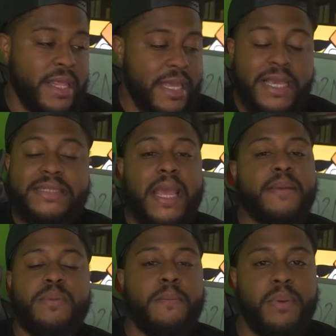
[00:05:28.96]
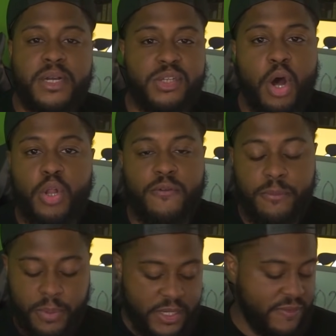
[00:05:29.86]
His name is being buzzed all over the
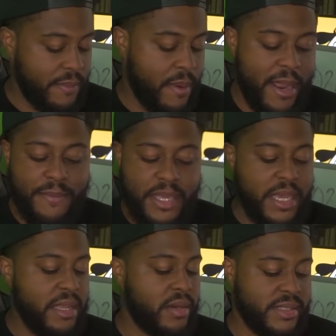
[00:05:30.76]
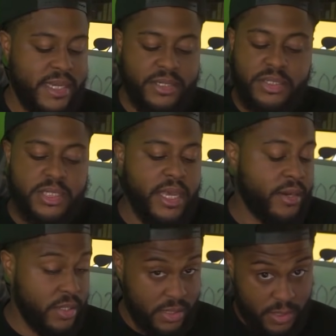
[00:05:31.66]
place, from the Miami Heat, Los Angeles
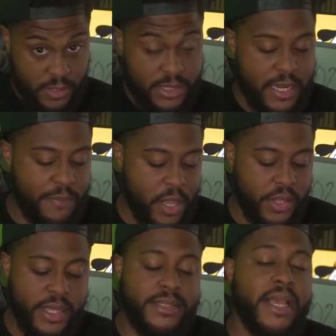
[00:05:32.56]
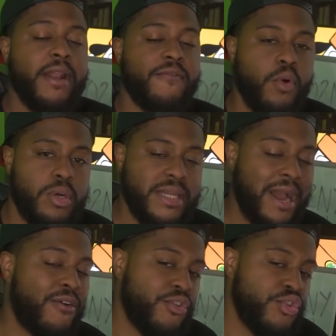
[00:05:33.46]
Lakers, the said Pelicans, and of course
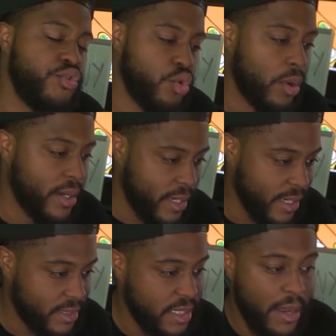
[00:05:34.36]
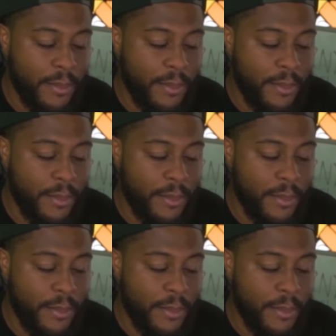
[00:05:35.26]
our New York Knicks.